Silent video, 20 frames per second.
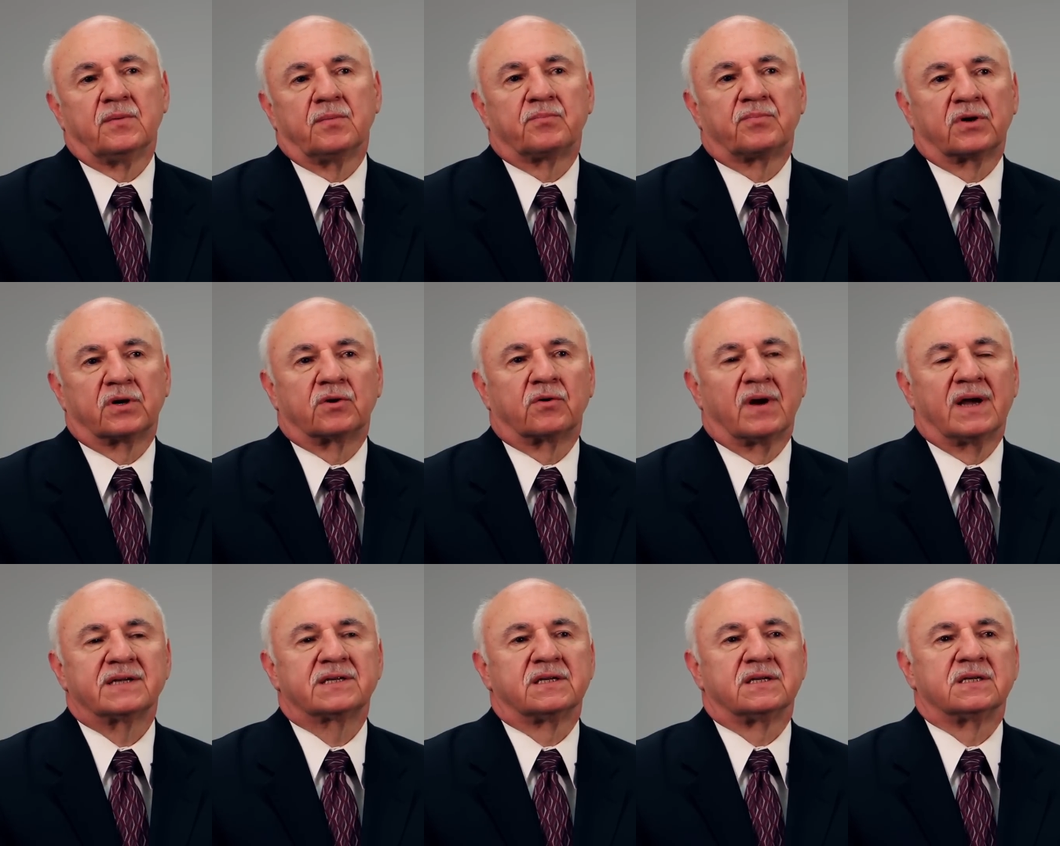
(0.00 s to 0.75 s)

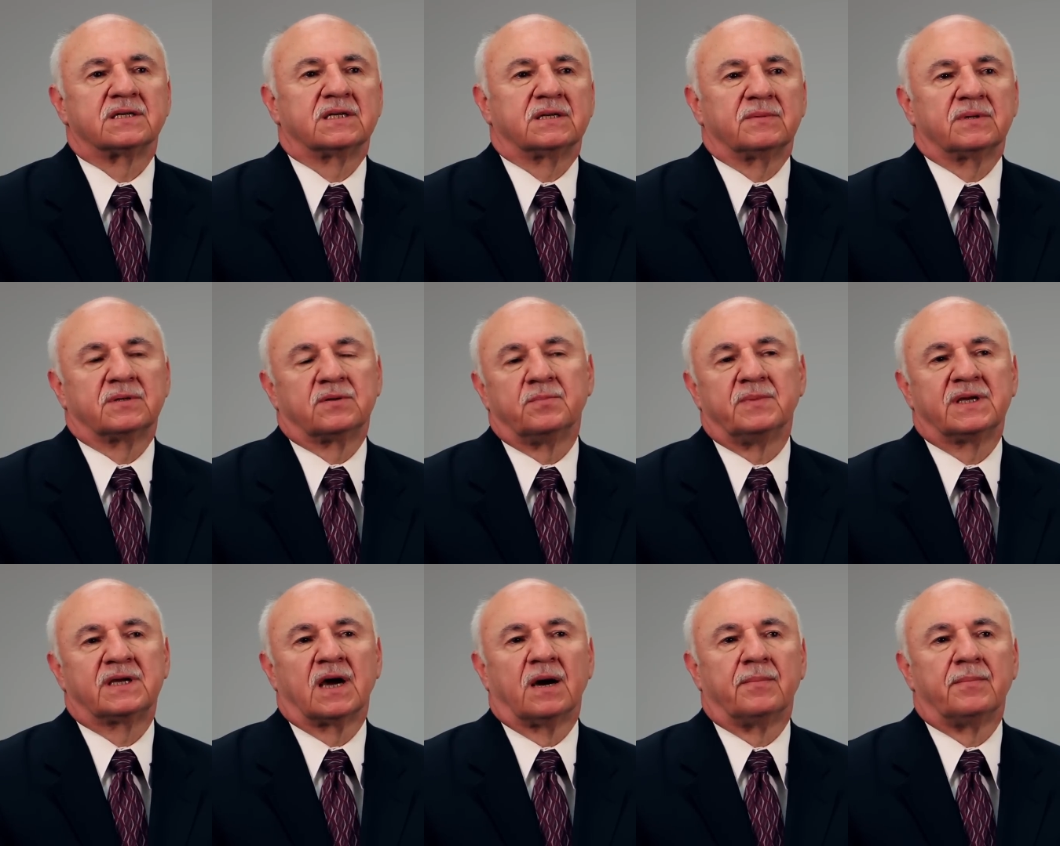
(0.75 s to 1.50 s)
progresses to
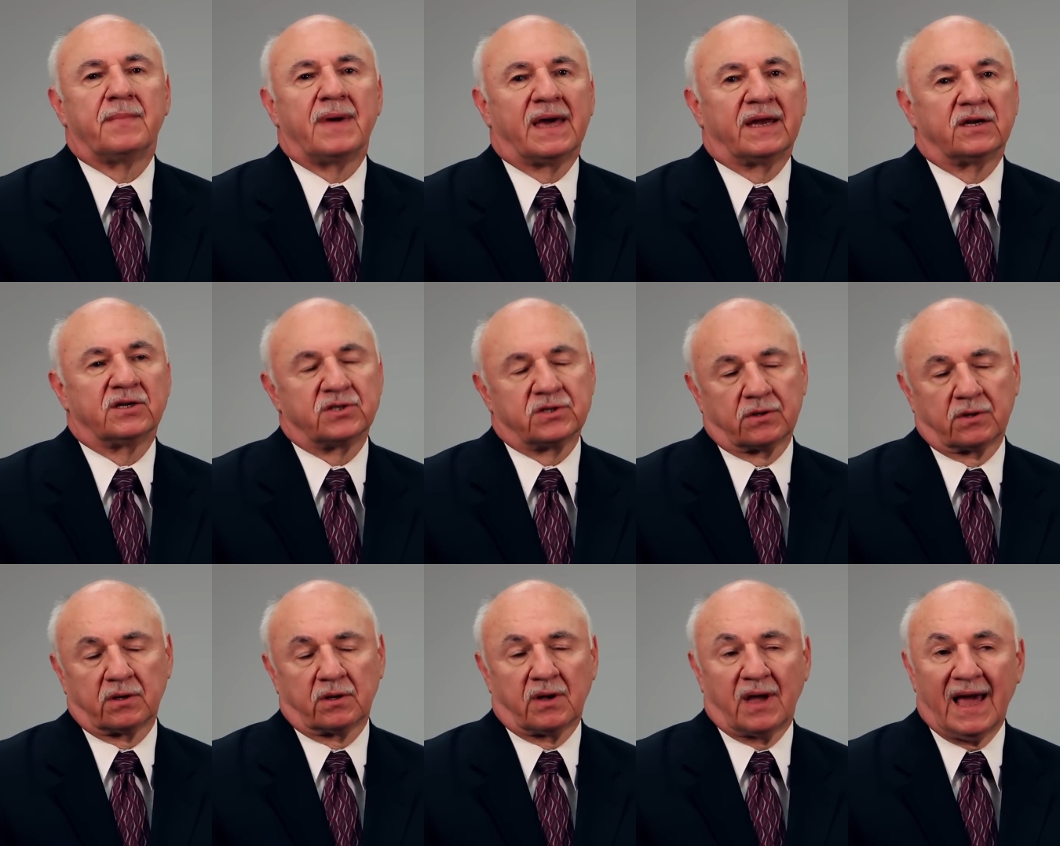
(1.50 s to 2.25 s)
become
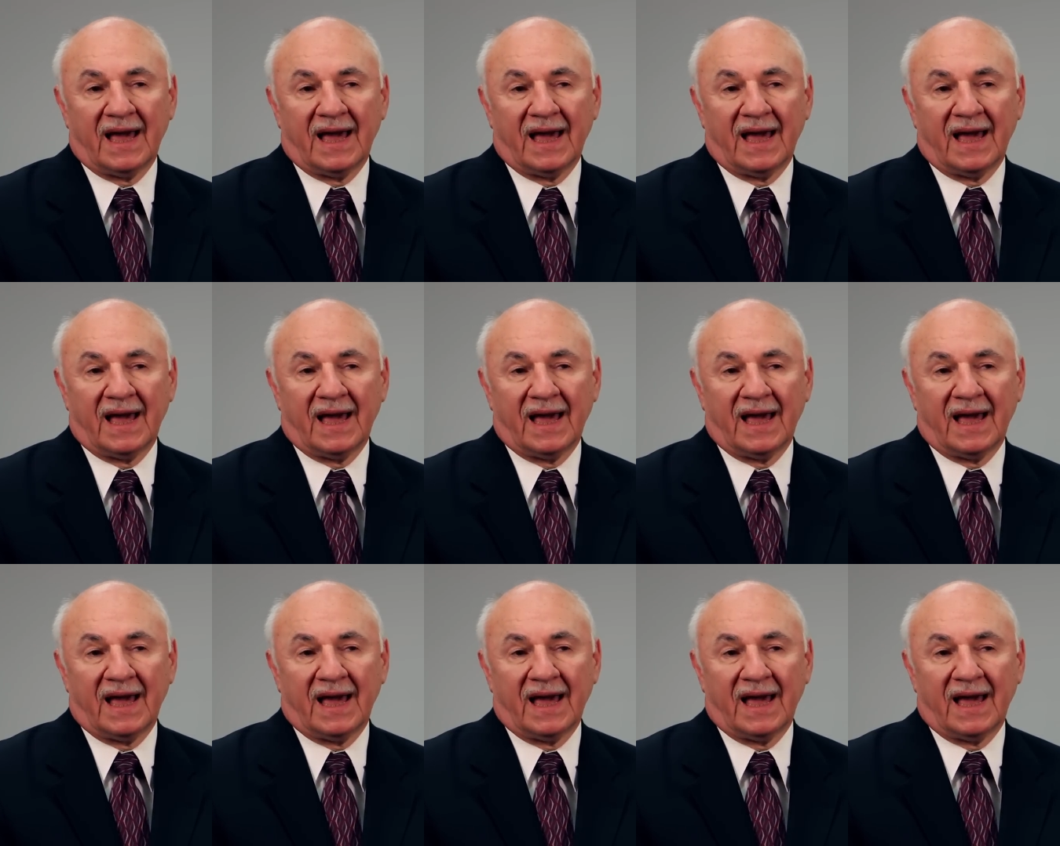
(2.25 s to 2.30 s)
managerial